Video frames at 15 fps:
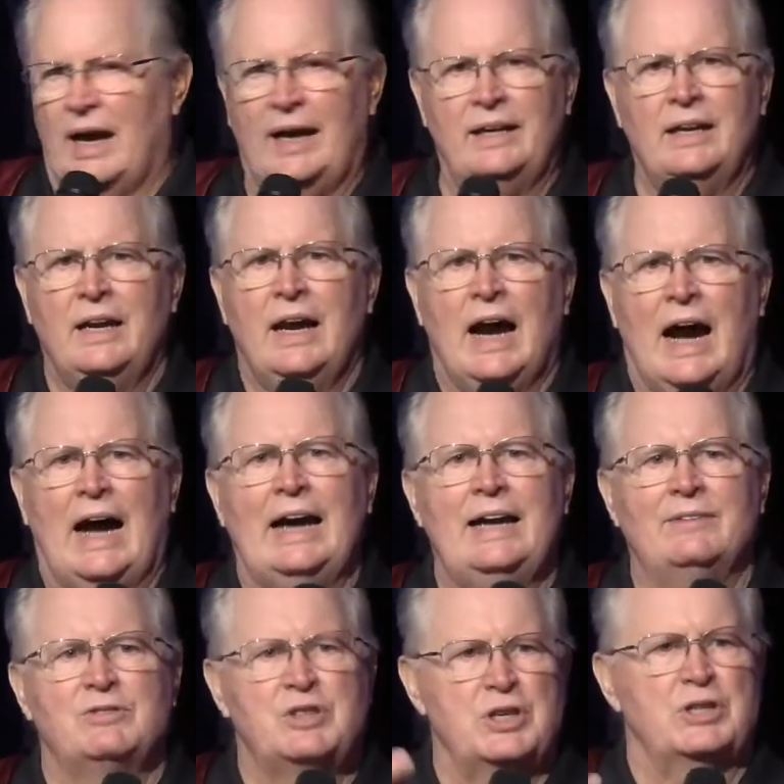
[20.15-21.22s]
I
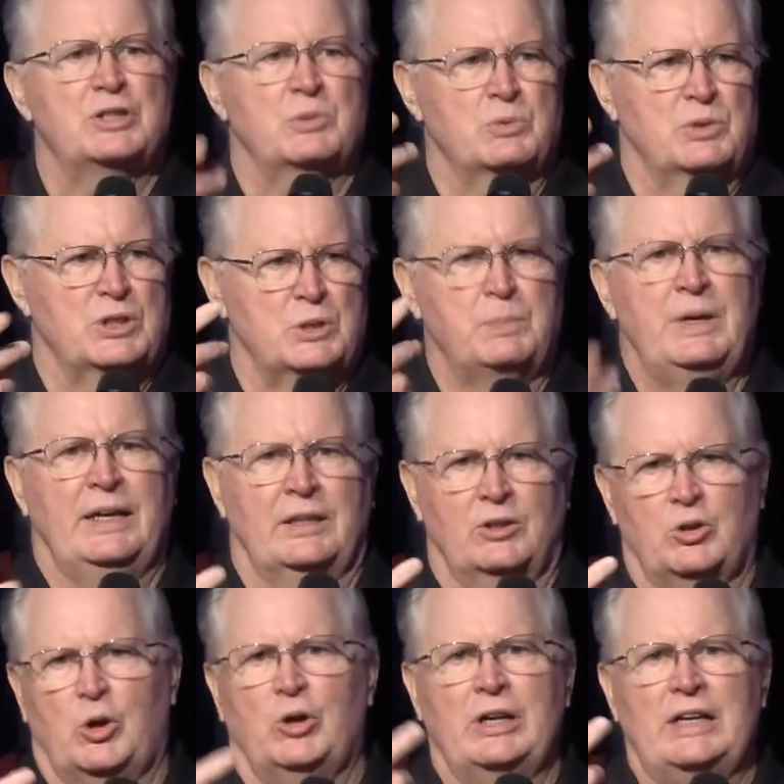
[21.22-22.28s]
have just
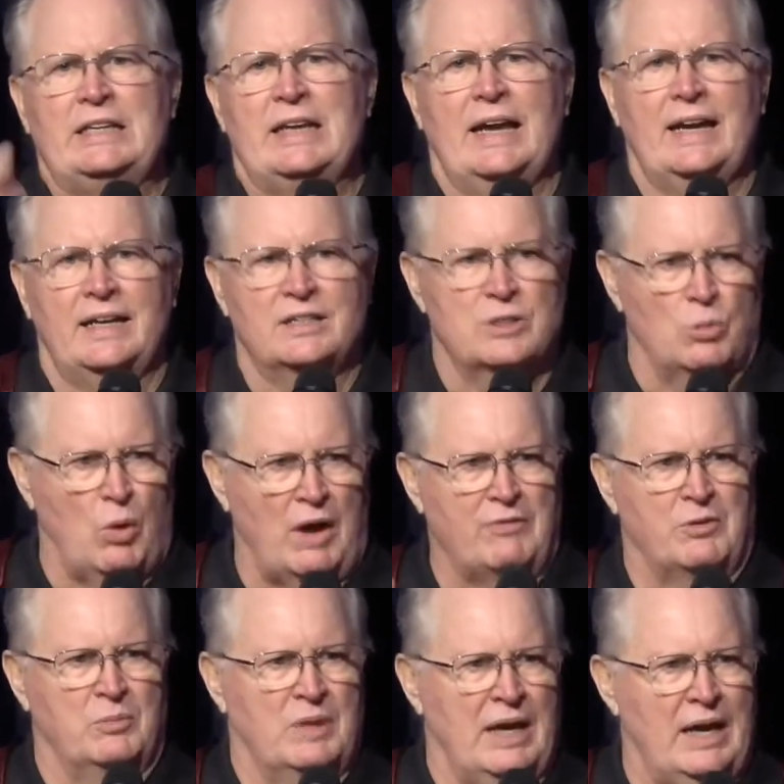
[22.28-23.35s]
spent 30 days
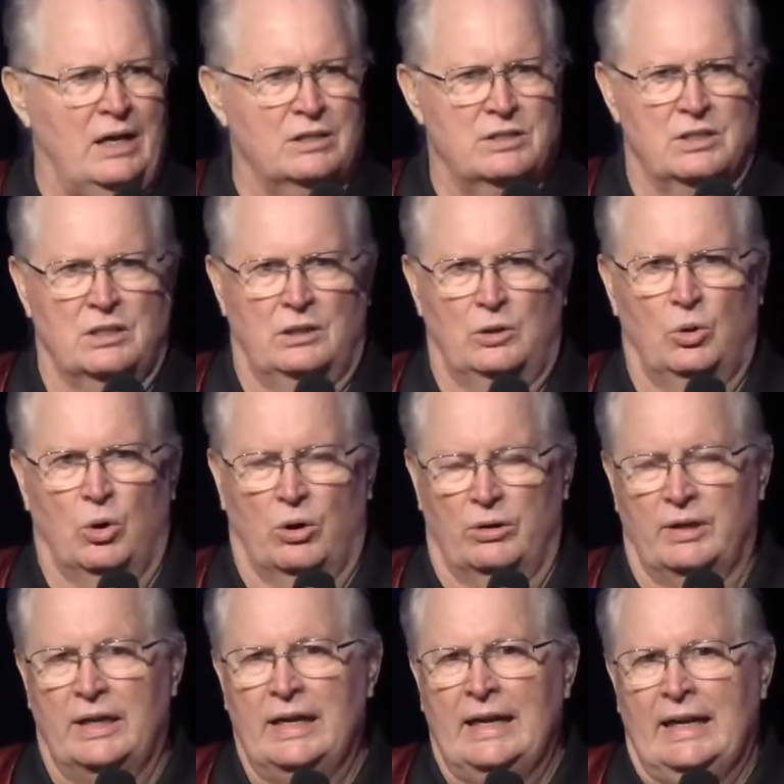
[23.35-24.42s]
away from the house of the
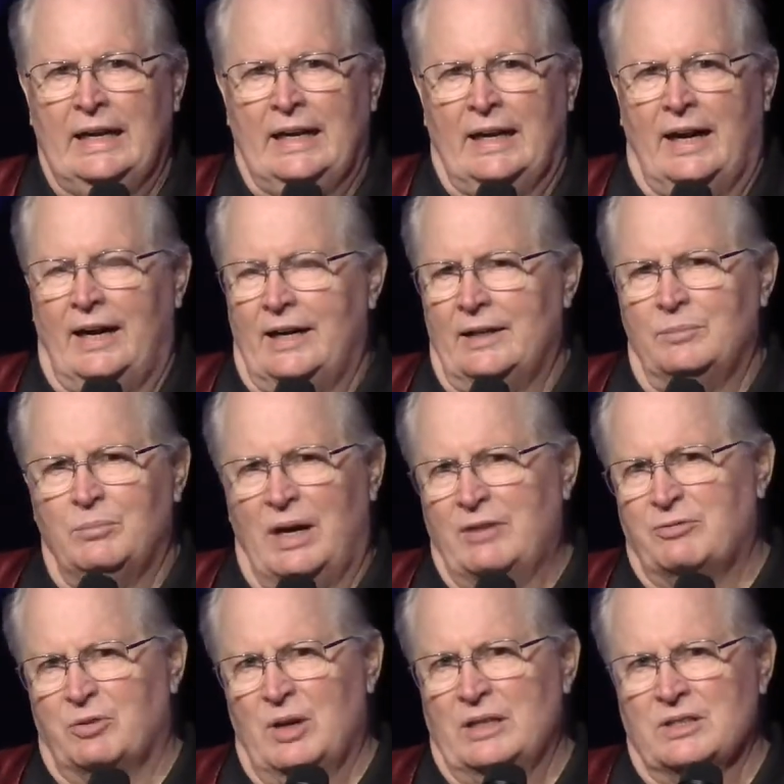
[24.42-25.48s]
Lord,
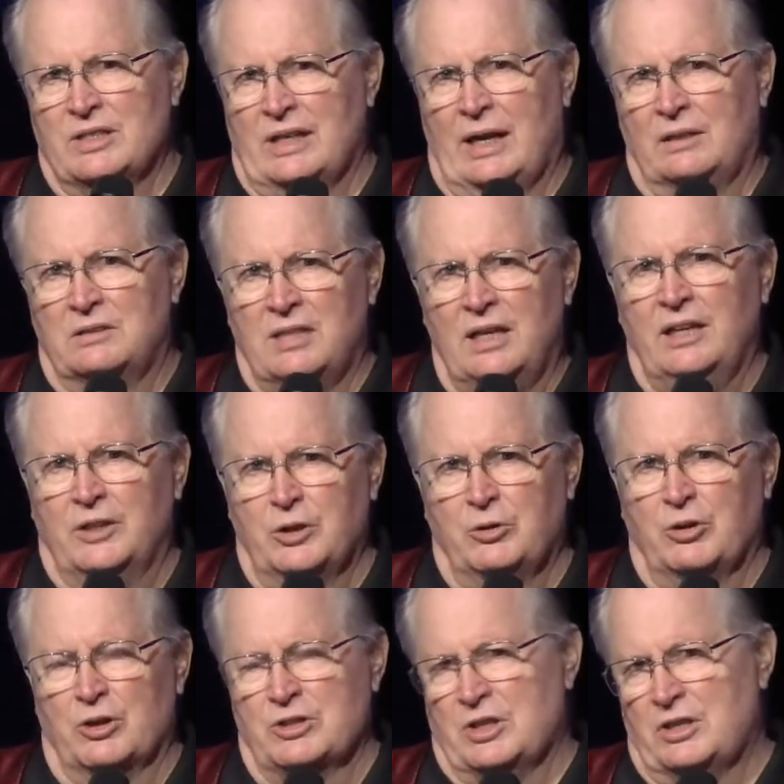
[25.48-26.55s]
my friends, and I'll tell
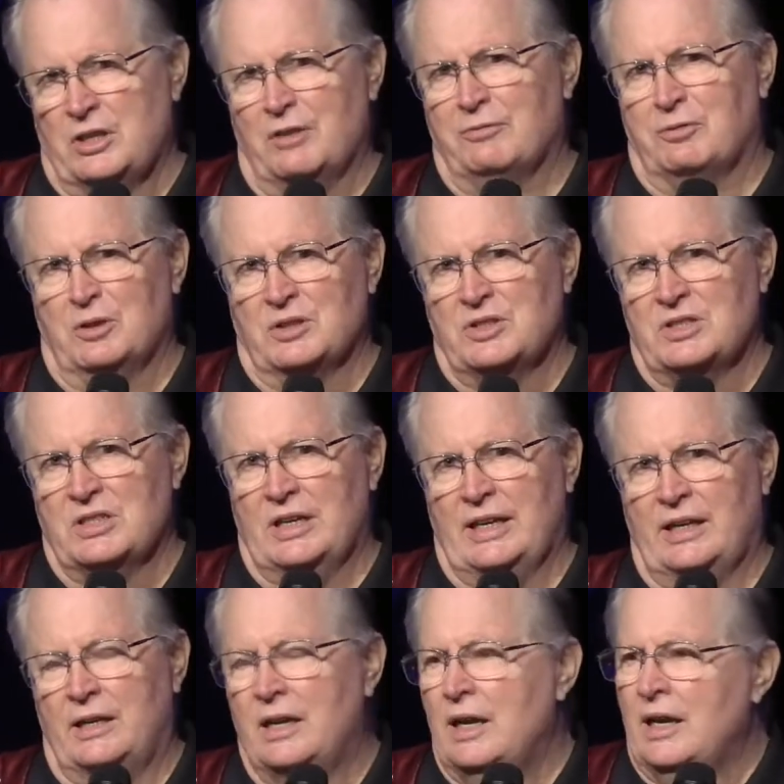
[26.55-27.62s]
you, there's a difference
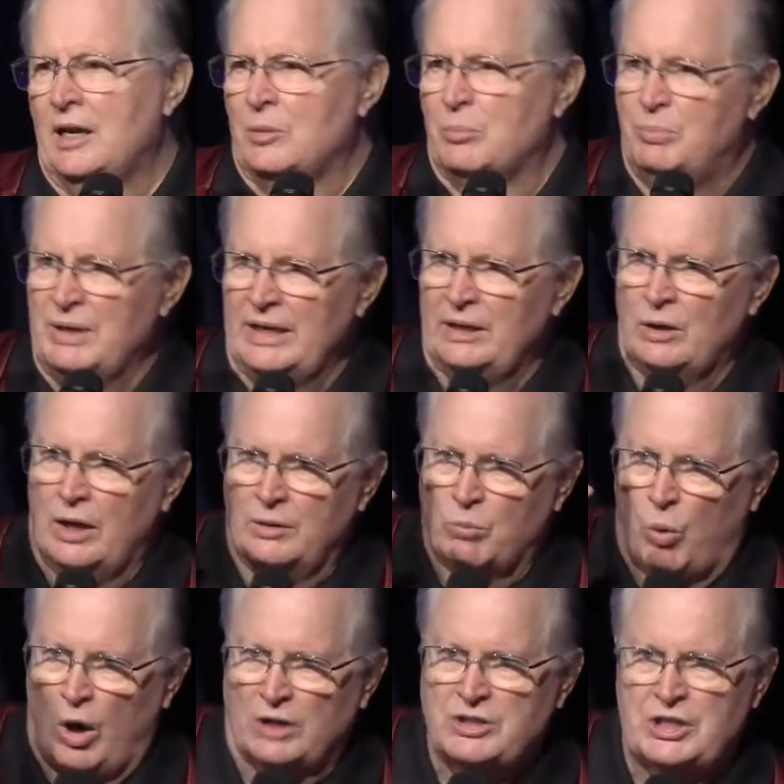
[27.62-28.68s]
in being
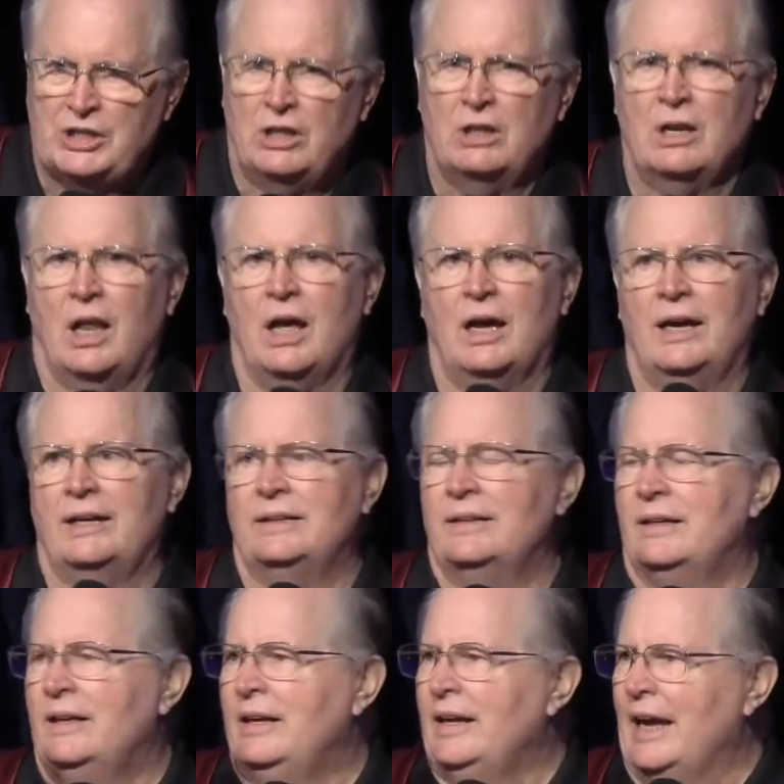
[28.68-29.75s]
and watching
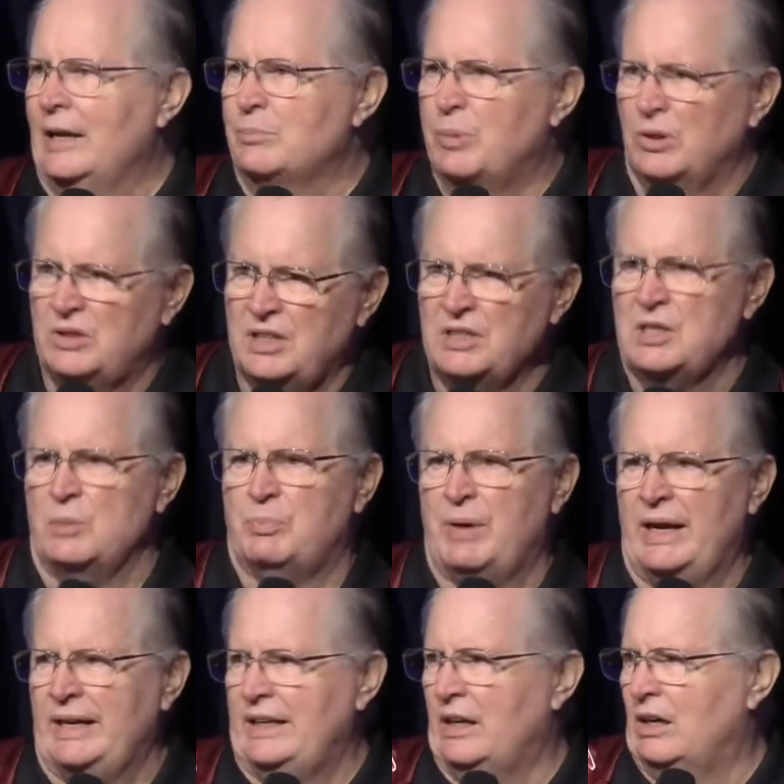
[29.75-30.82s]
online and
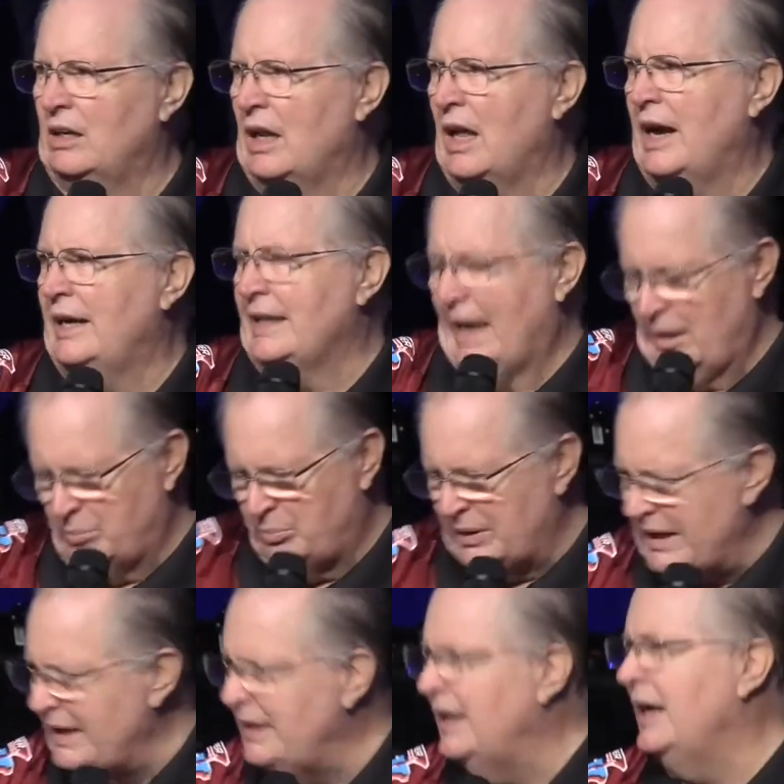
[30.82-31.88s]
participating online and
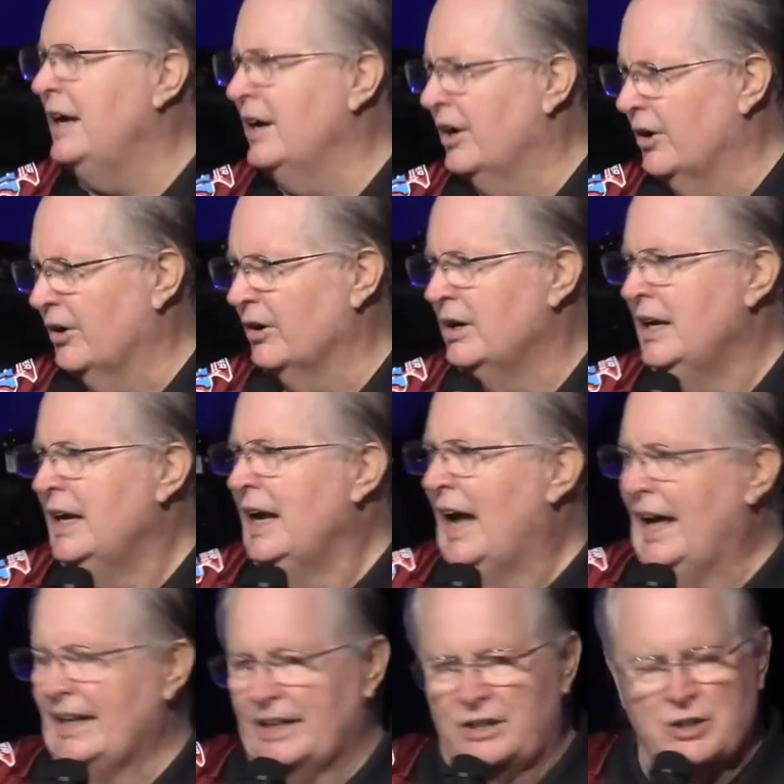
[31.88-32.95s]
being here
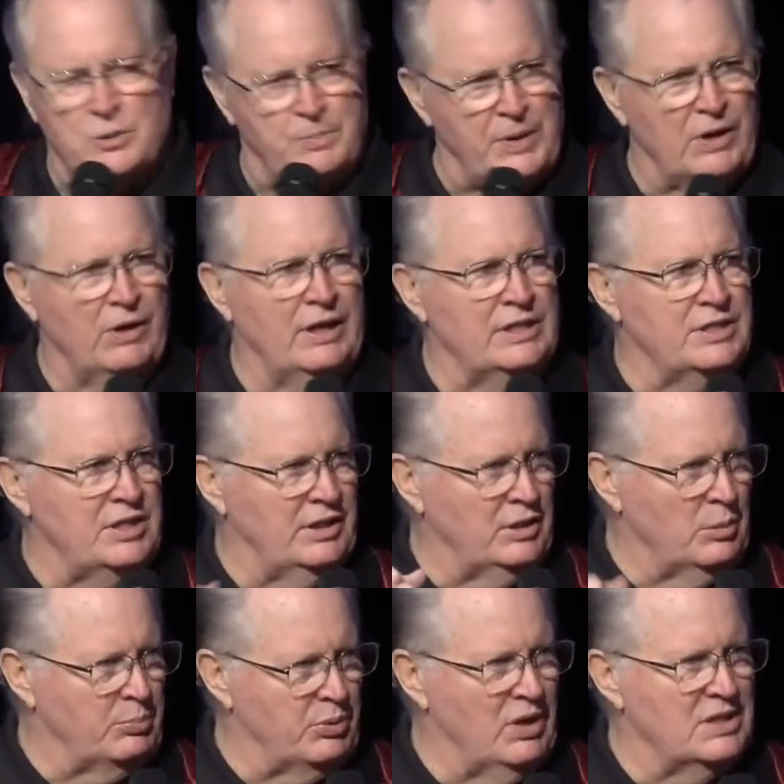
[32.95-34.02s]
and
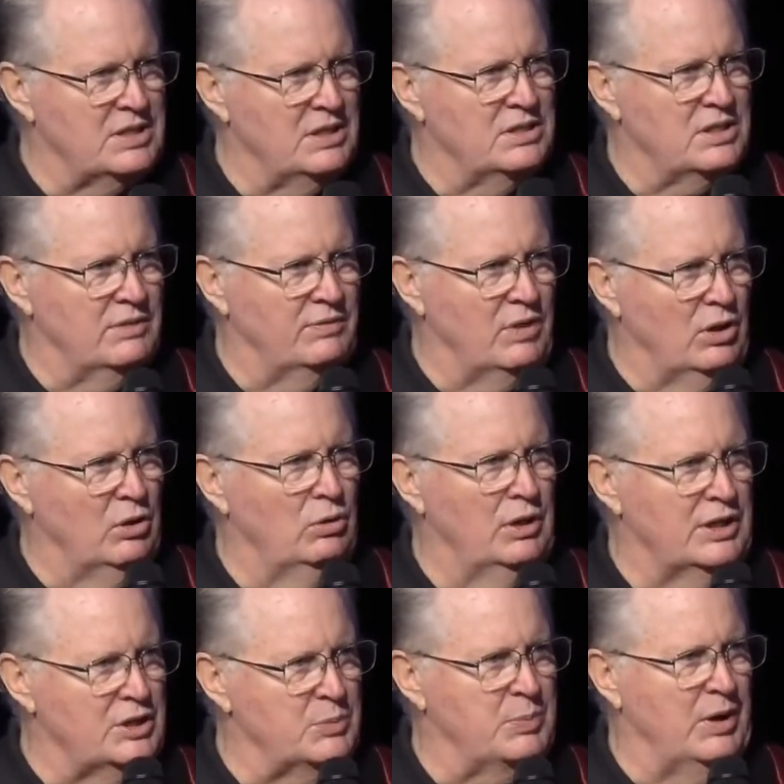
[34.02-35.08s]
experiencing the presence of the
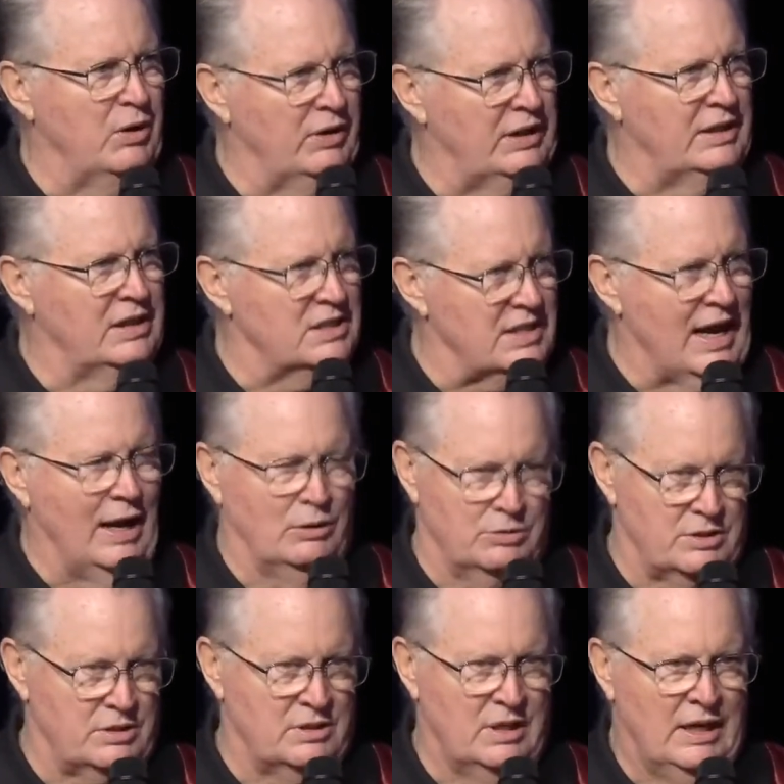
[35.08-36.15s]
Holy Spirit in this
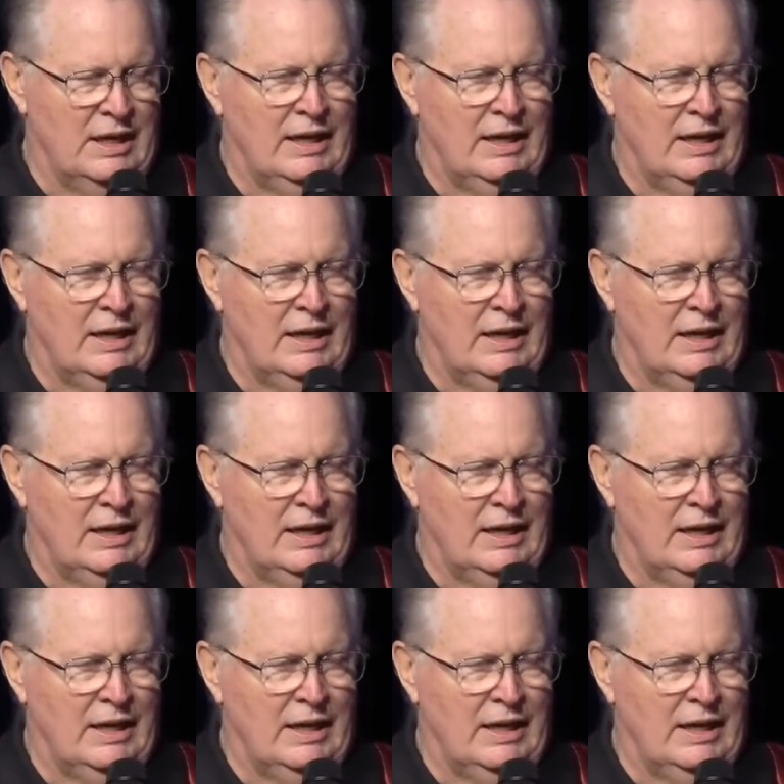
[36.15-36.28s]
house.